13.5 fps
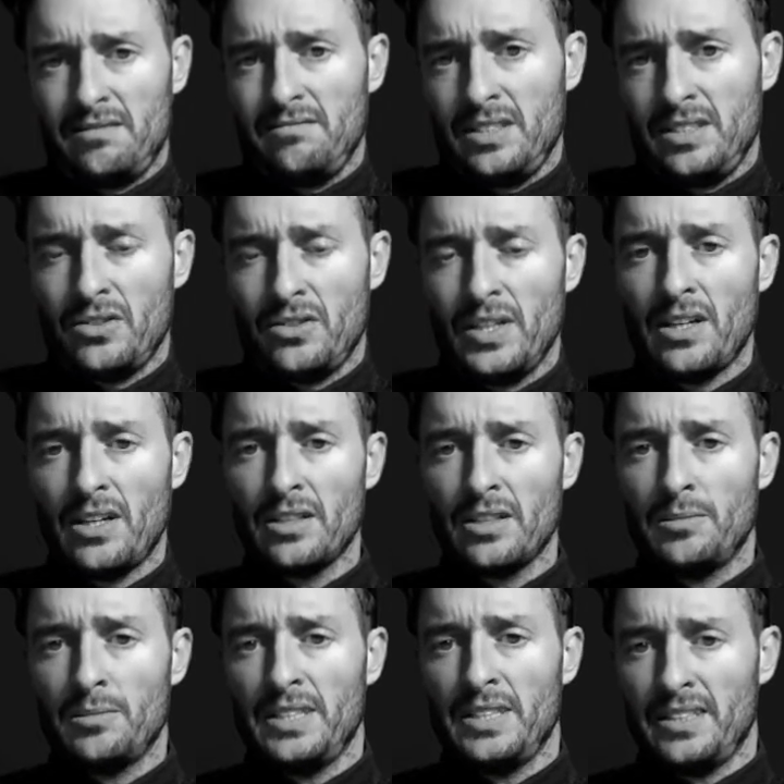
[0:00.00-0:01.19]

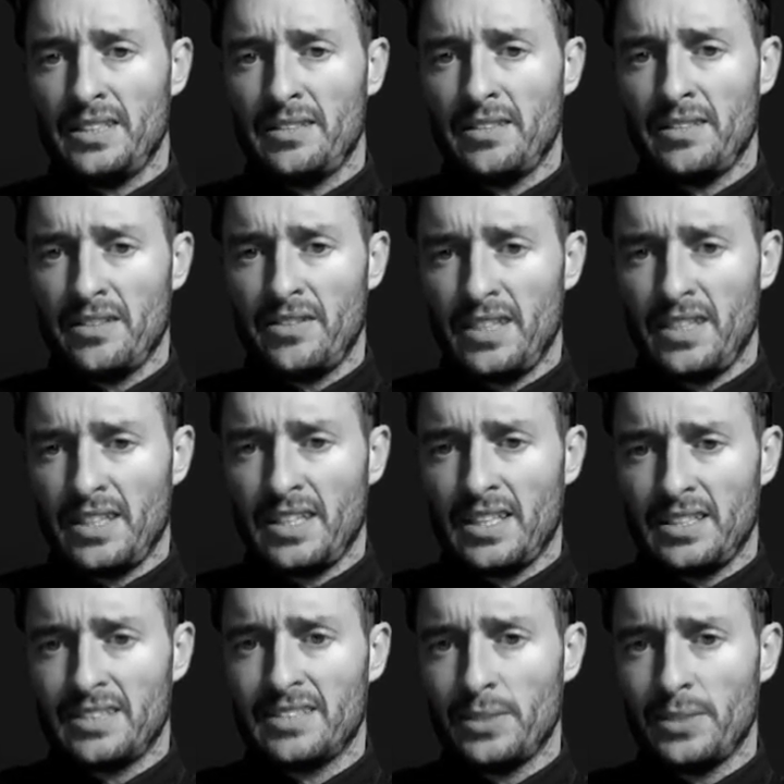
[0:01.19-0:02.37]
inarguably a very kind of
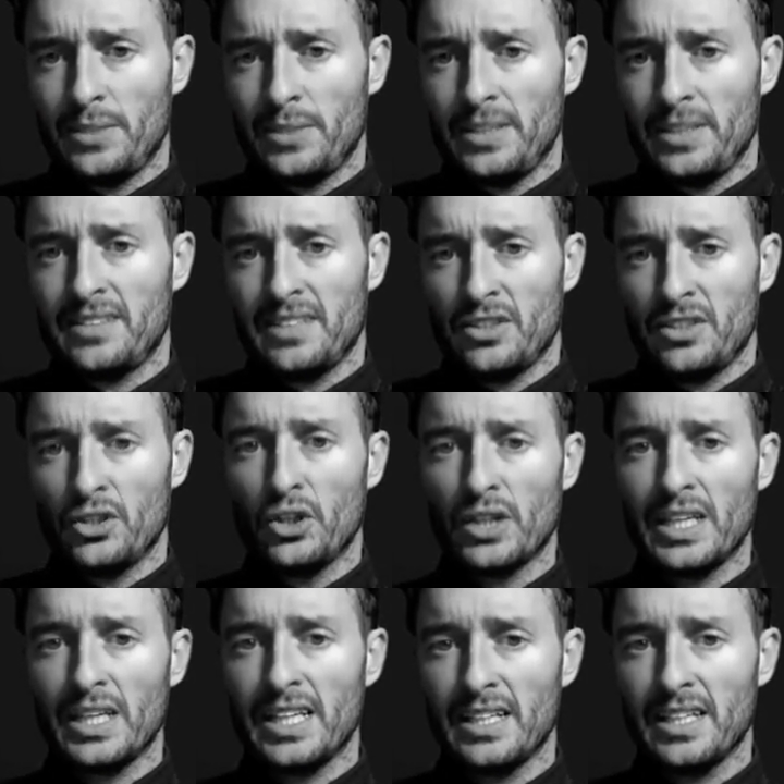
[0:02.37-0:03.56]
simplistic
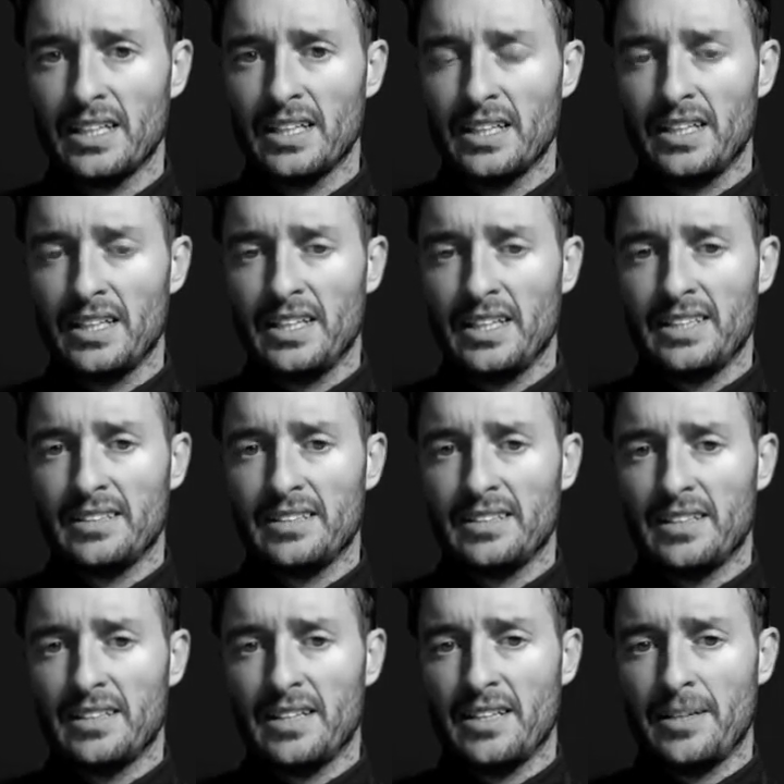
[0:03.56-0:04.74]
looking
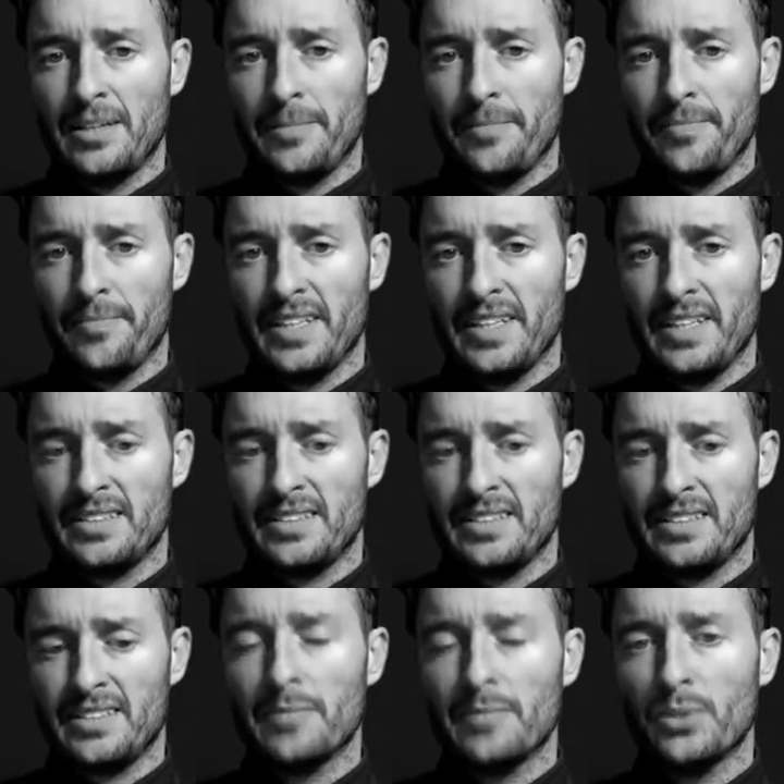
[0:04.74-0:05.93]
and
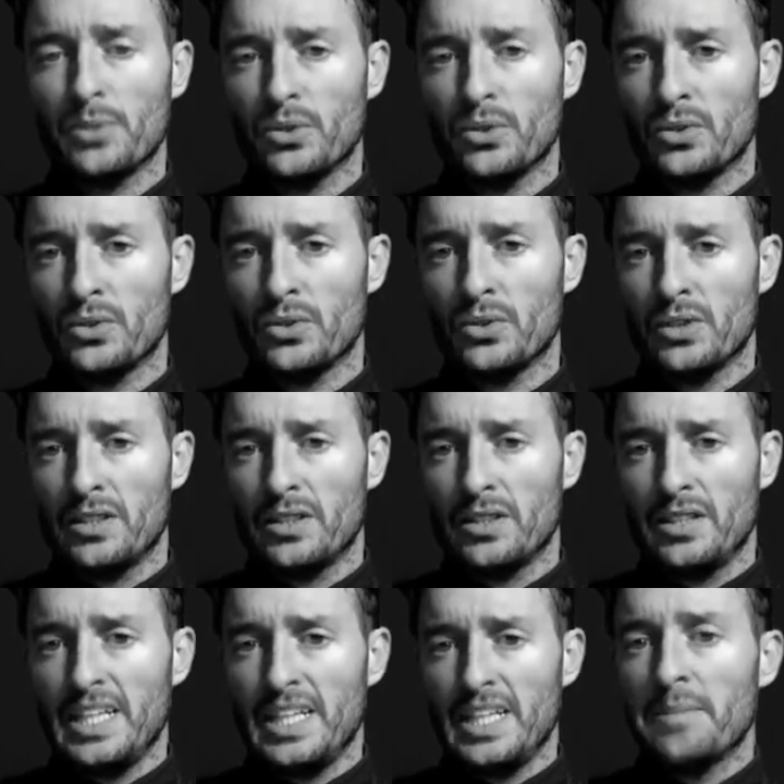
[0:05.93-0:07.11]
simple
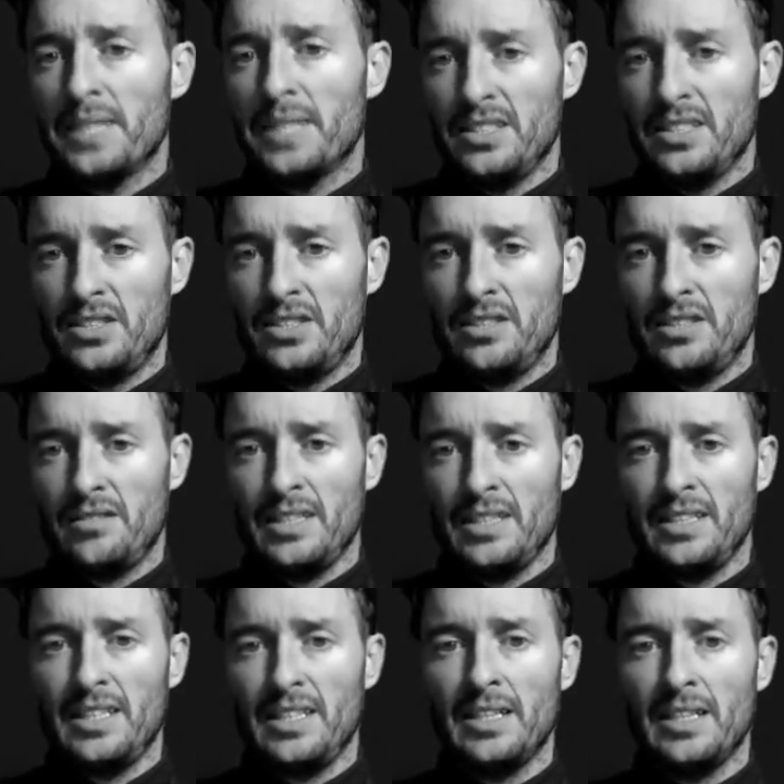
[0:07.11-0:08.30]
image, right?
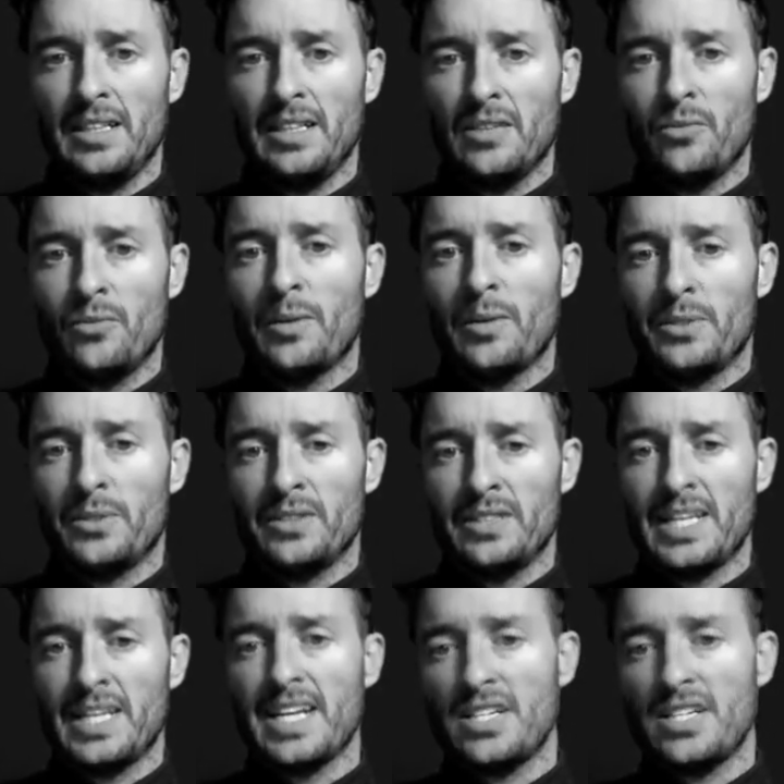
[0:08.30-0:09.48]
And a
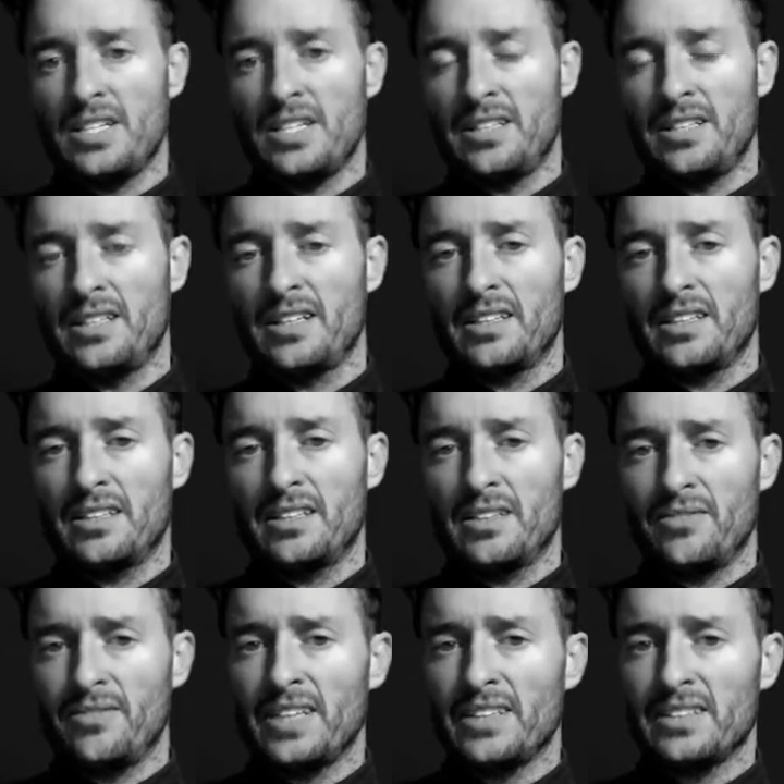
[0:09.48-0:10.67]
representation done
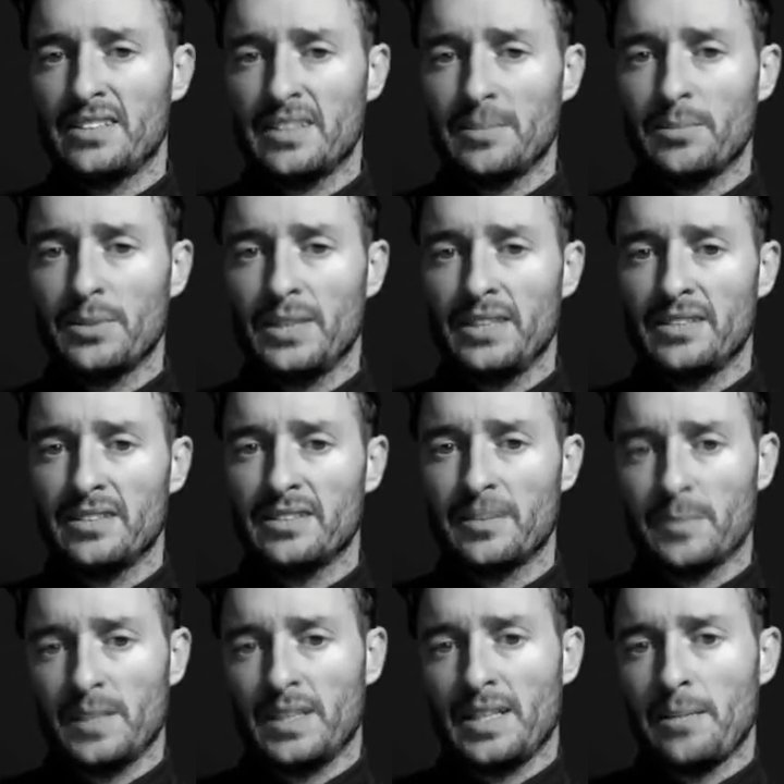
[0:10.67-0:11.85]
very simply, and
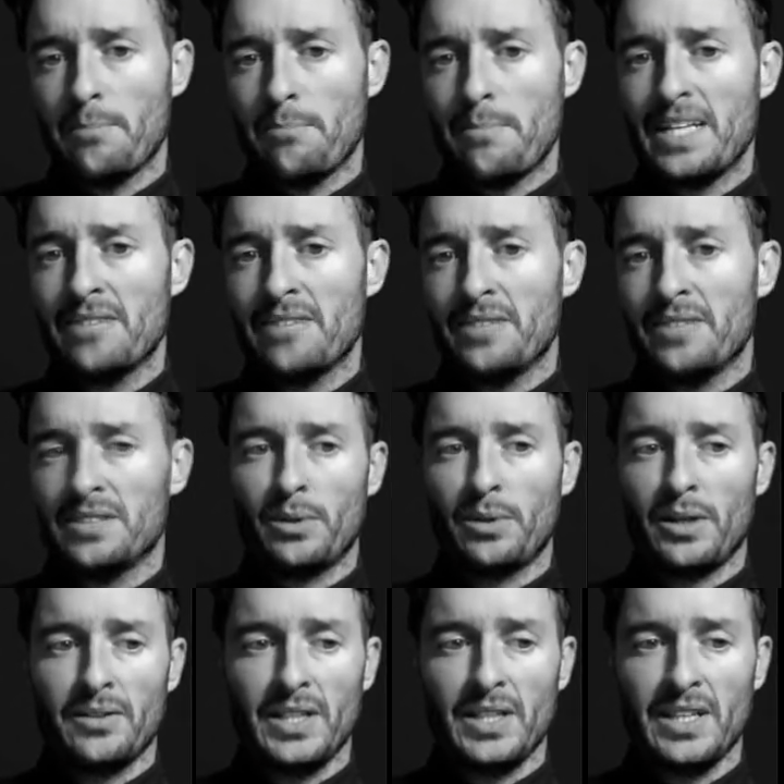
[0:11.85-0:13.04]
something that many of us
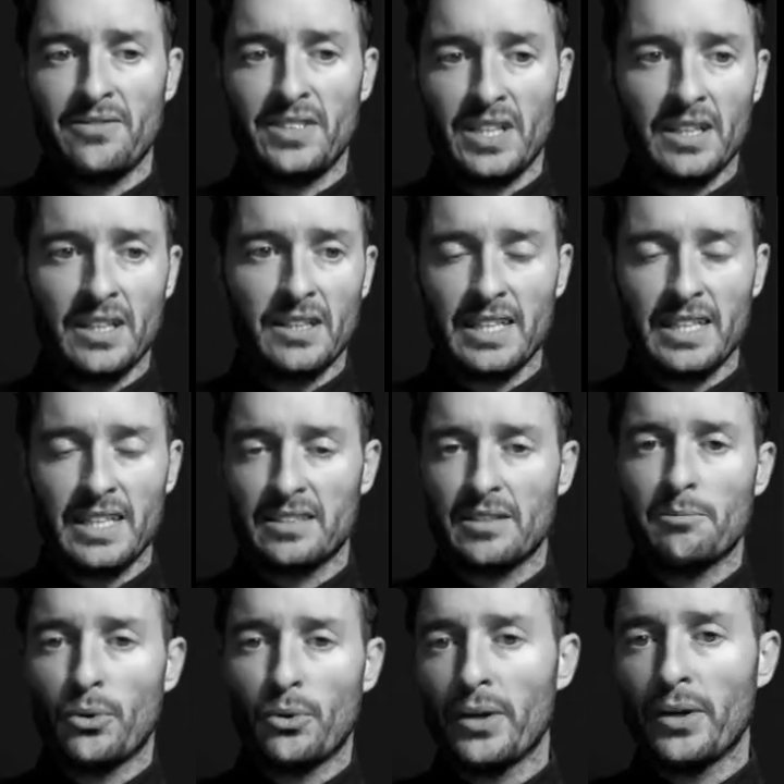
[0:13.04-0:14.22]
probably have done at
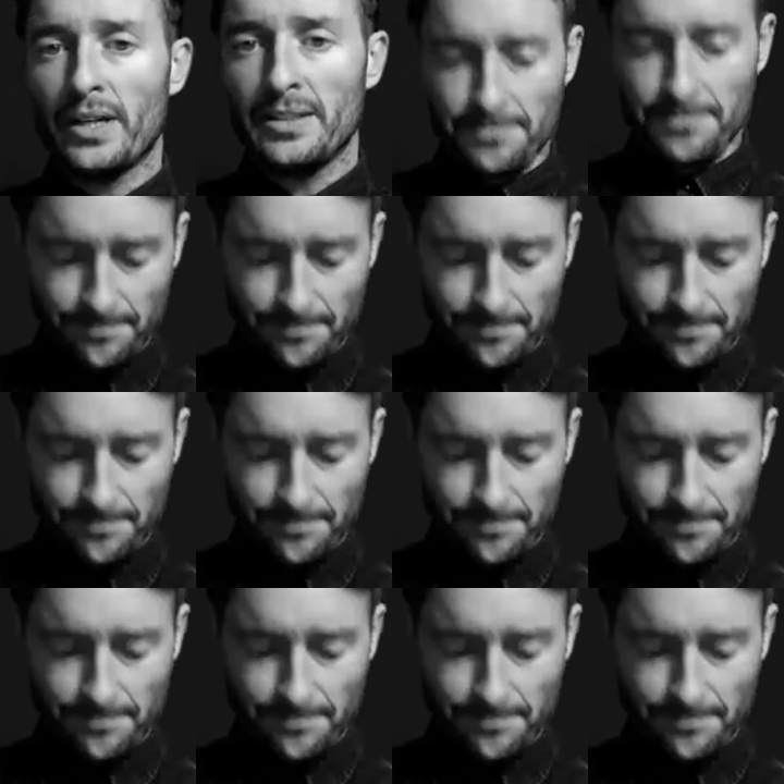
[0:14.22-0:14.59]
some point,